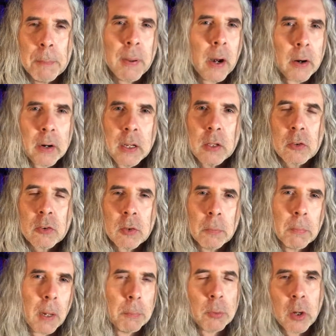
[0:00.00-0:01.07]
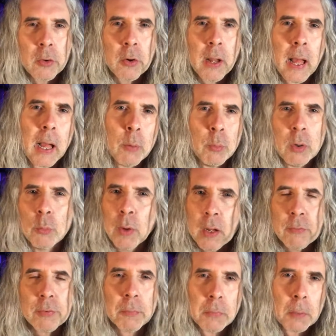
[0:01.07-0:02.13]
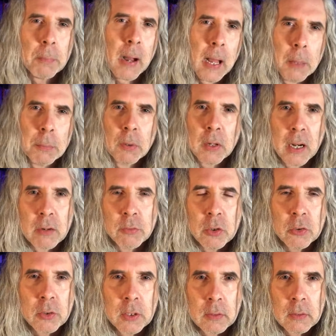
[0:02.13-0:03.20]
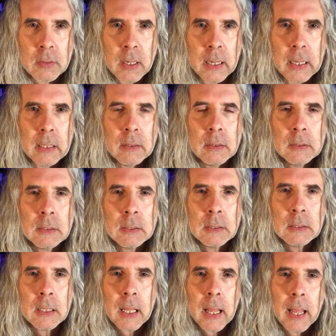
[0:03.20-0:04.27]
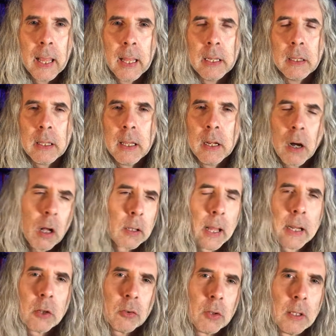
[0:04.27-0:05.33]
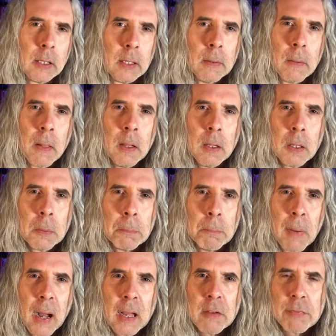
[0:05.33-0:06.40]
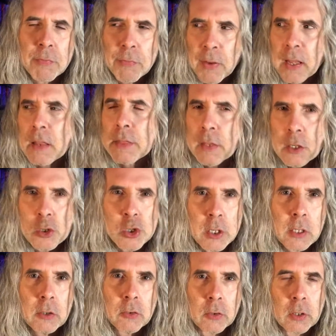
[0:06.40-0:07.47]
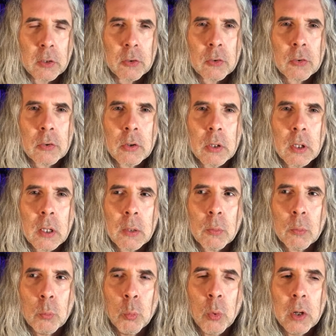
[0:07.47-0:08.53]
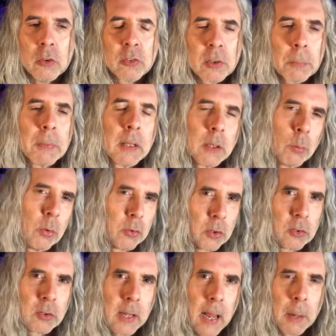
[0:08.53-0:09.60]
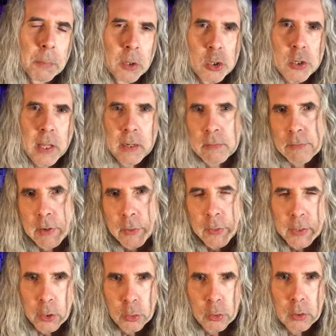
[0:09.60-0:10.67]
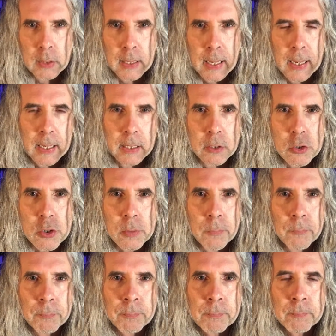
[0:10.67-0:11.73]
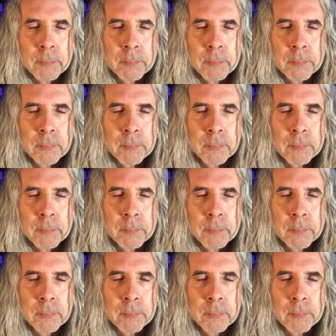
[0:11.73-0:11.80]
My parents and my brother and I, we read from the Bible every single night. And in all honesty, my faith in Jesus was something that was established at a very early age.